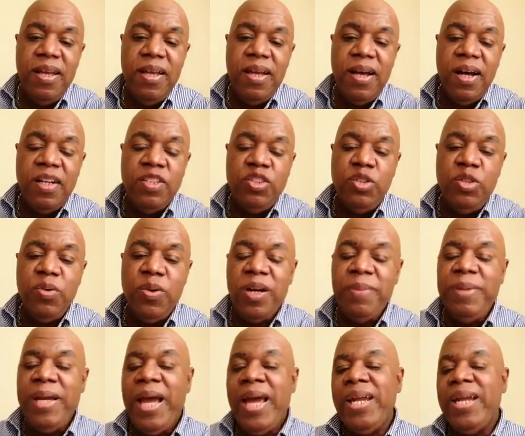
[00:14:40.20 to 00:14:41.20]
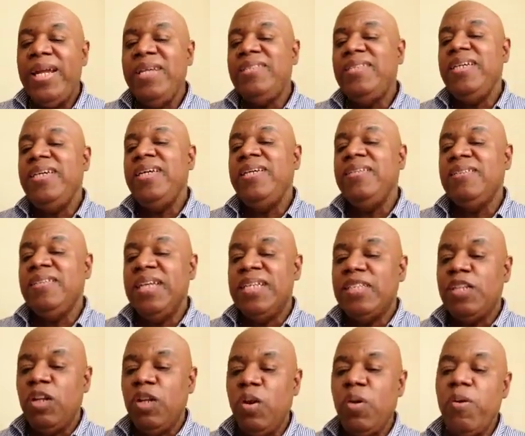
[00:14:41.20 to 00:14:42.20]
uh, Deuteronomy eight eighteen, that
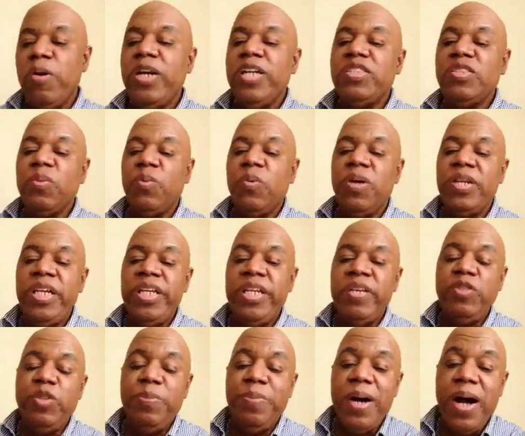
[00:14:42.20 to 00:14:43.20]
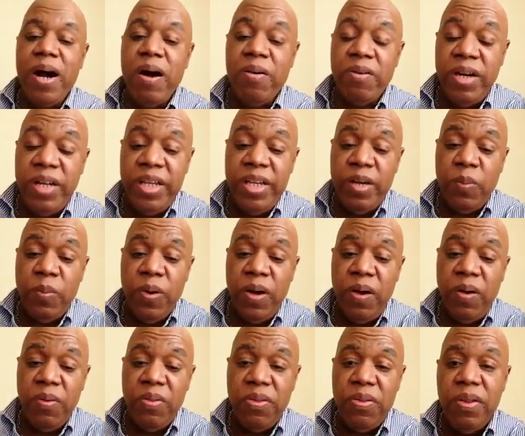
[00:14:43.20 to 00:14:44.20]
the Lord is the one that gives you power to get
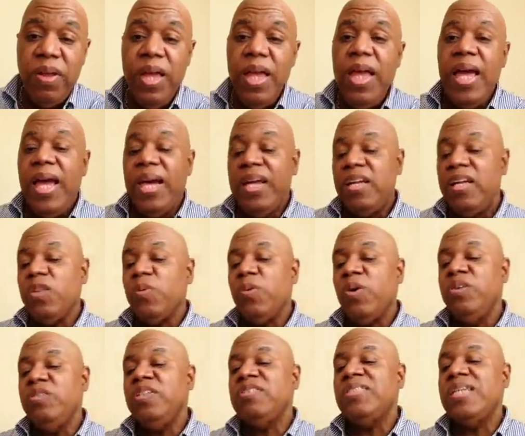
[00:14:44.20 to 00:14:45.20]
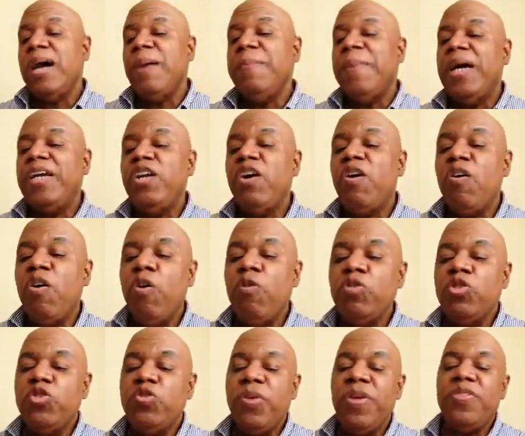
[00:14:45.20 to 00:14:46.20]
wealth. In other words, it's not by your own
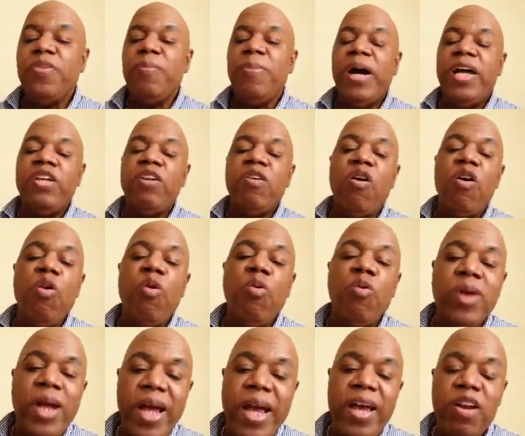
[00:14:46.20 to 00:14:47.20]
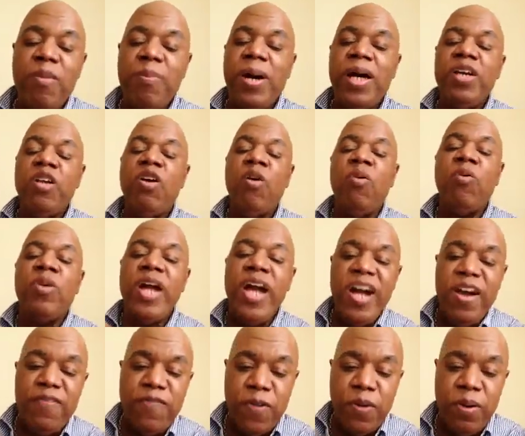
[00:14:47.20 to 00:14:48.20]
strength or by your own hand or by your own
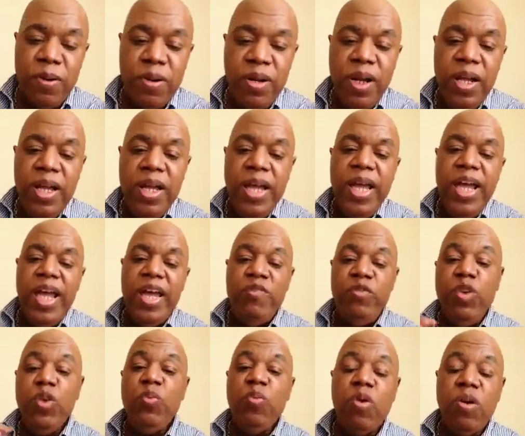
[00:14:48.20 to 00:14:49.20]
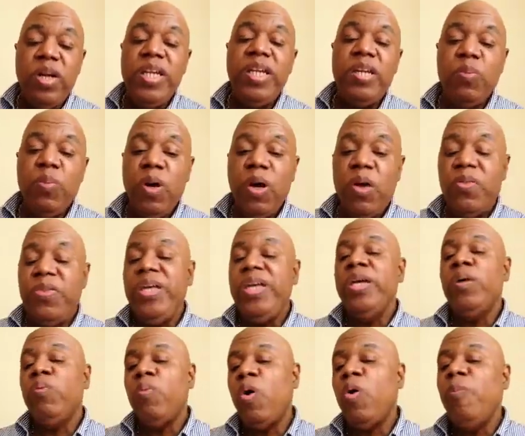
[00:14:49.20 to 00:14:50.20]
effort. If you want to get wealthy,
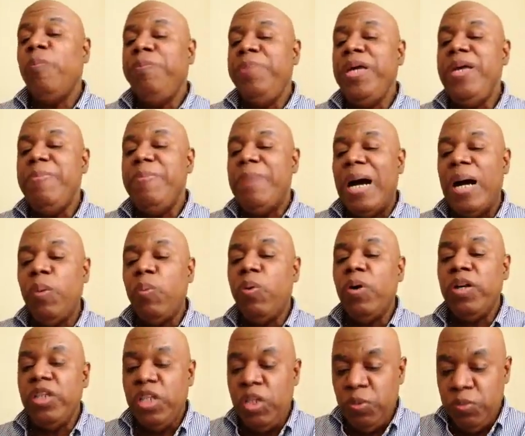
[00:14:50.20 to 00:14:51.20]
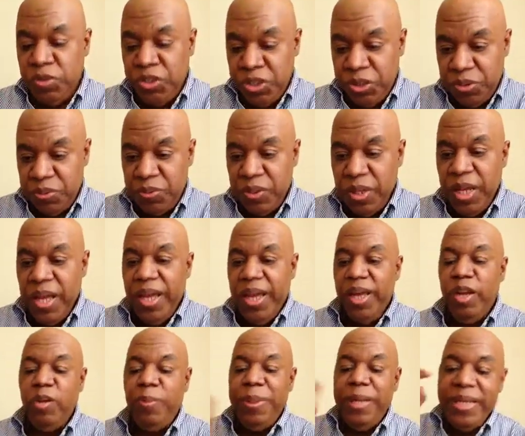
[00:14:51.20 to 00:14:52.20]
it won't be by what you do.
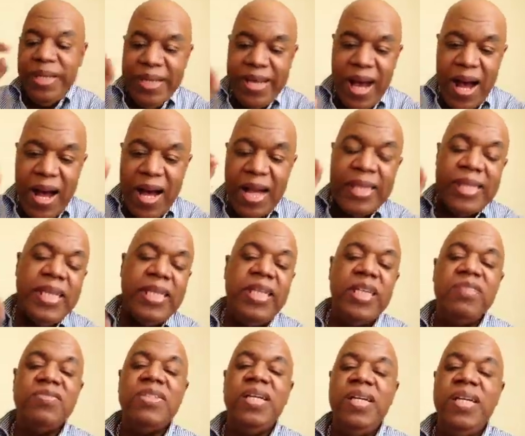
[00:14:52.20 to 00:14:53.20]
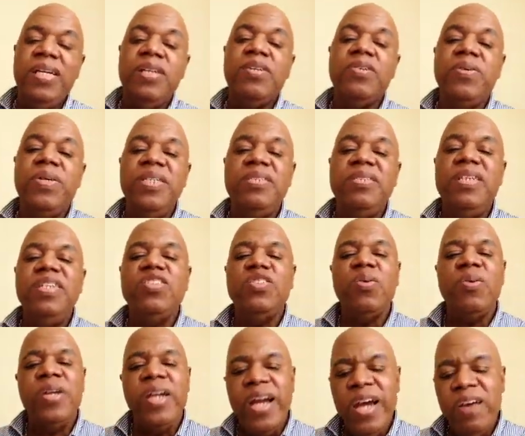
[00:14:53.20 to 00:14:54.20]
It'll be God that gives the increase. See,
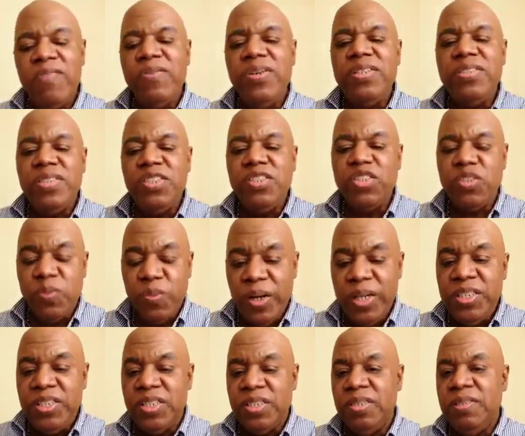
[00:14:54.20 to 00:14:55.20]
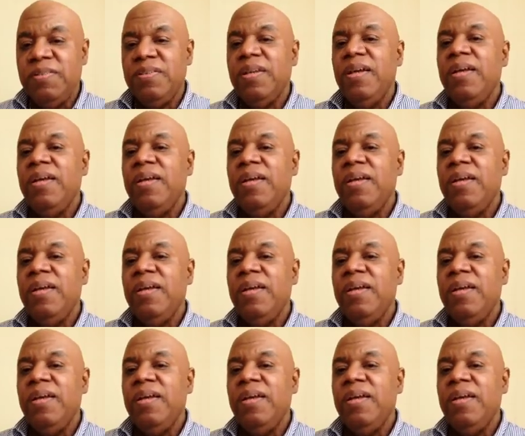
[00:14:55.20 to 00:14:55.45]
so in every situation,